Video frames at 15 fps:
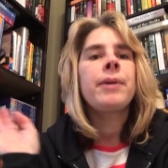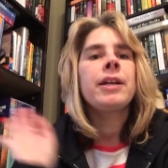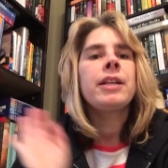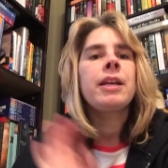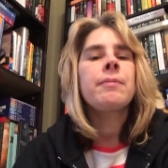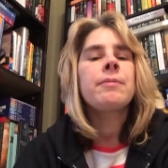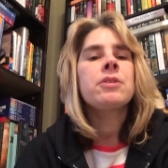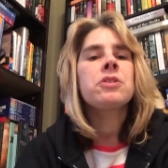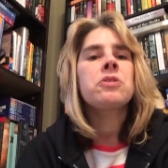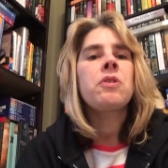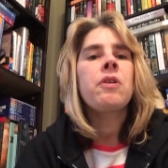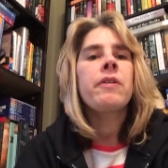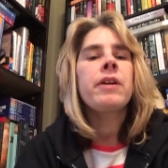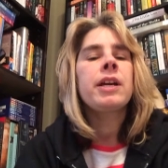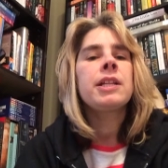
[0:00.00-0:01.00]
My name is
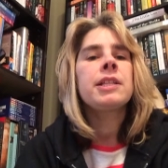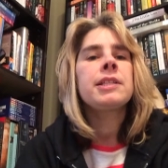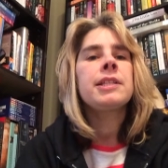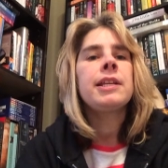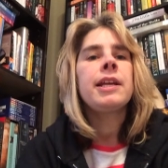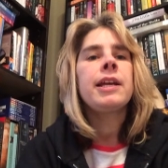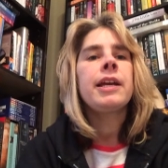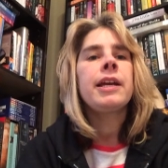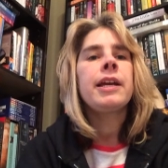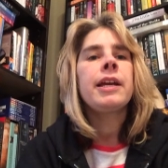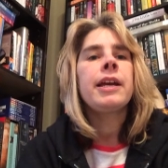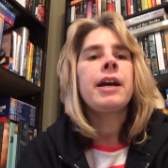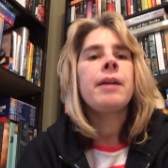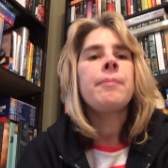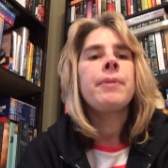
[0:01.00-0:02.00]
Laura and
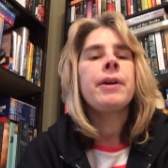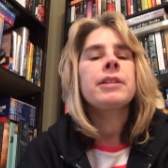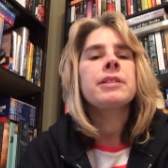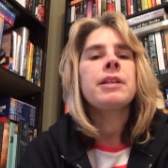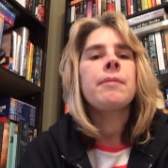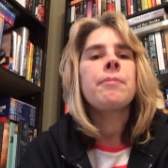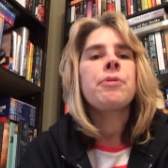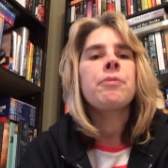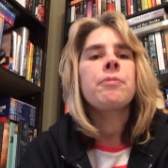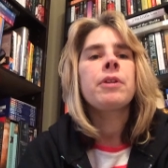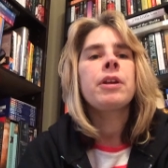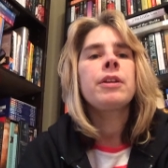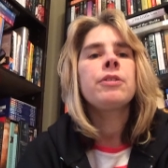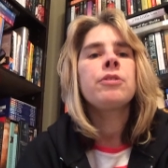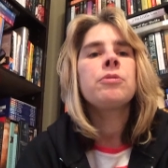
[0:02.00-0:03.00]
today I picked up
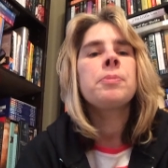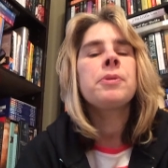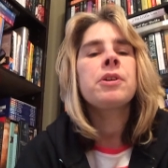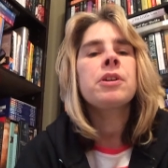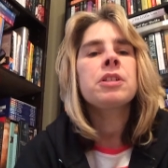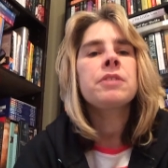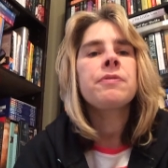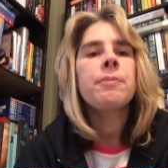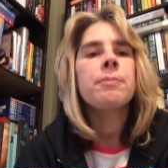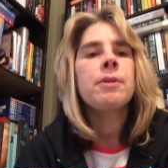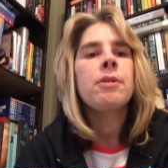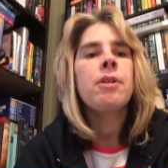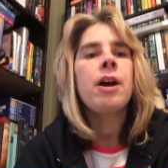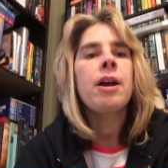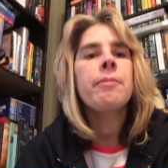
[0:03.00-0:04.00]
three new books from
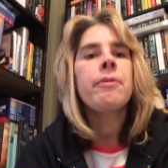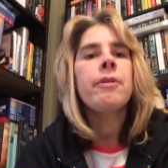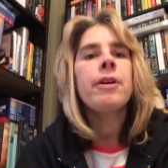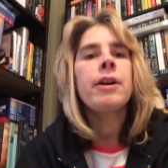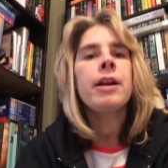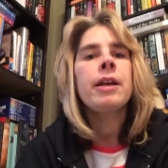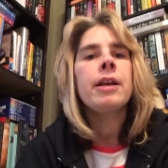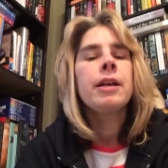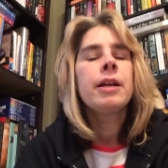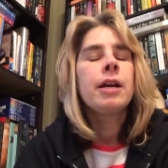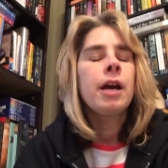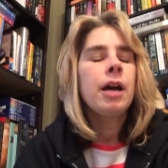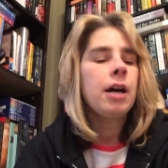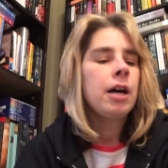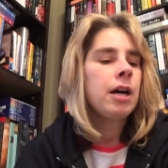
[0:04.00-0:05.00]
the library.
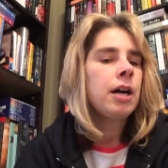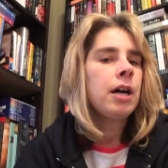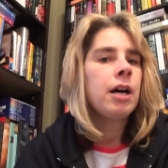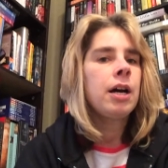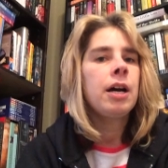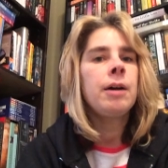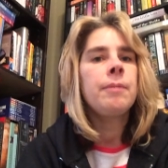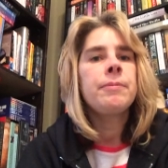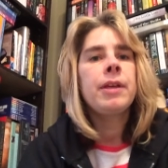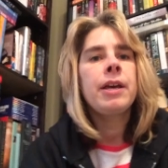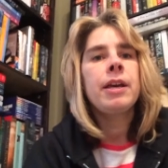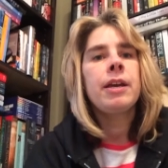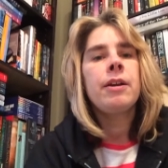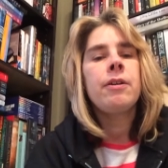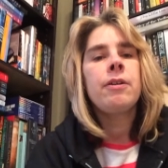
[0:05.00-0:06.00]
Um,
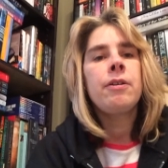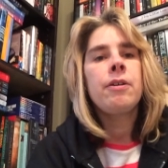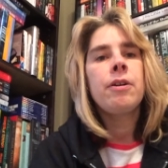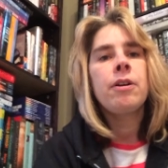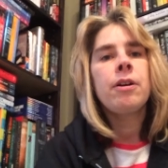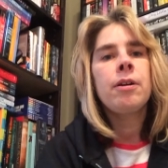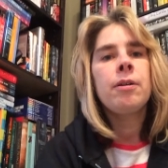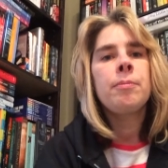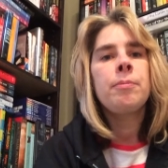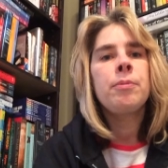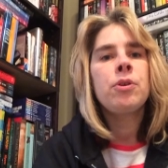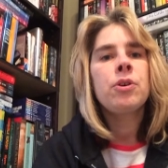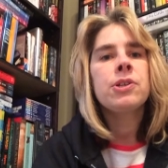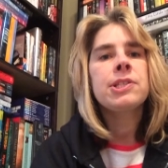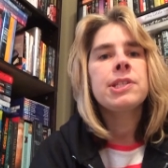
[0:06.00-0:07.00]
they are
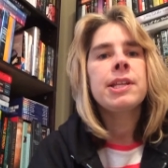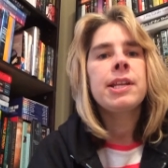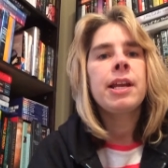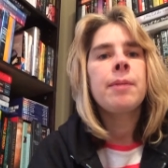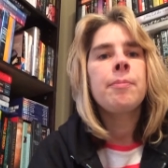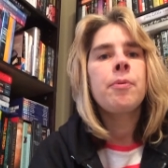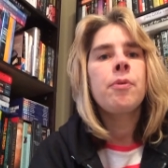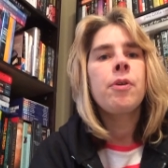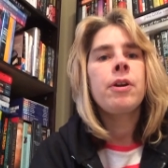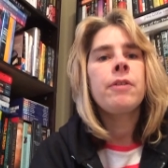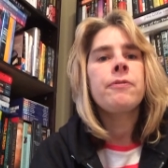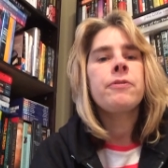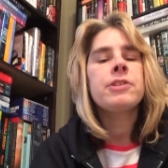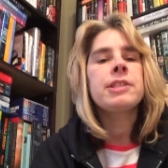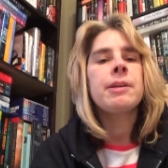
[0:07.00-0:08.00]
books that I
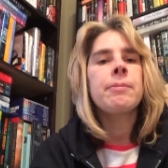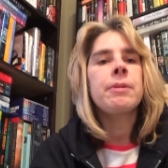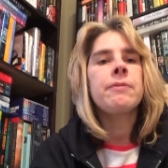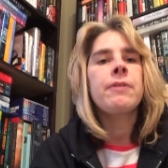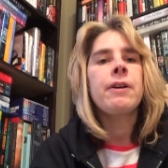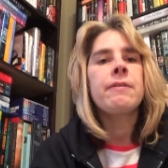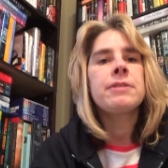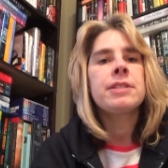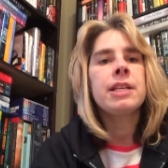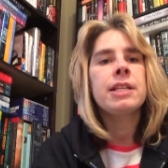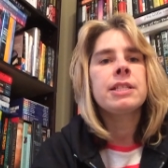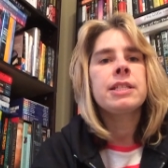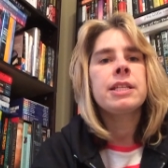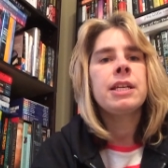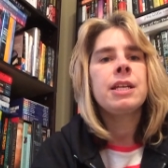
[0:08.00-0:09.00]
bought for 75
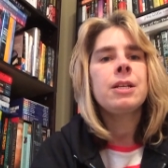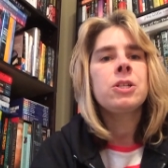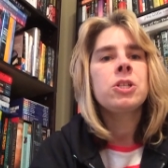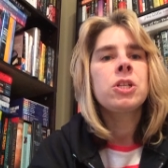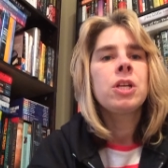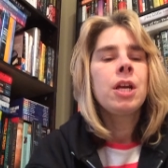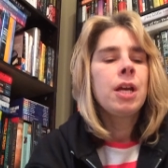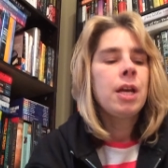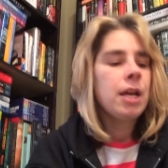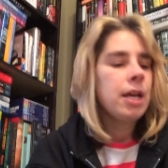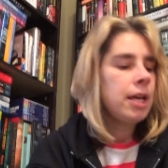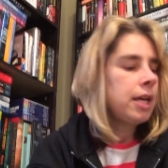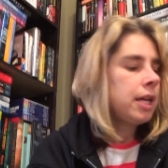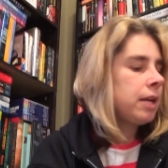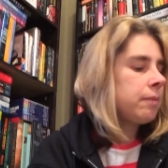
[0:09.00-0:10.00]
cents each
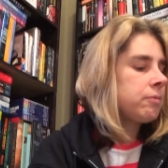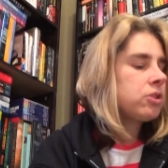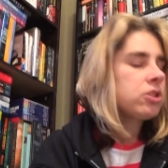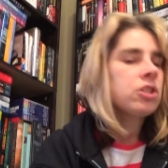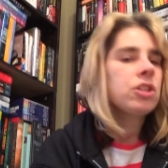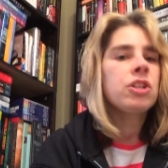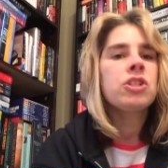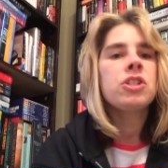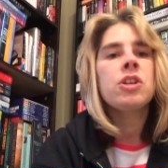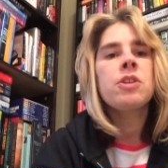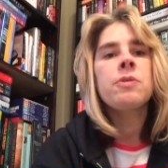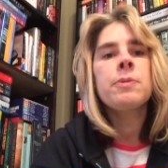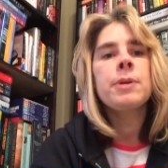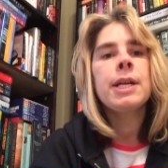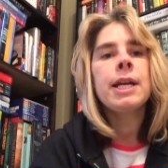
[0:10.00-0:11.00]
and I'm just going to show
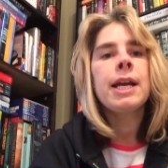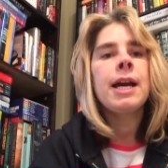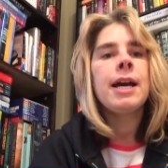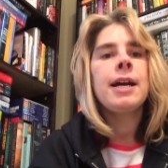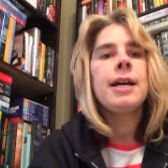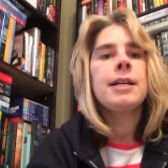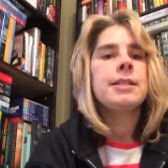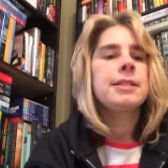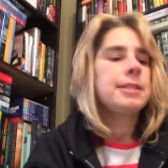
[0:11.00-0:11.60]
you what I got.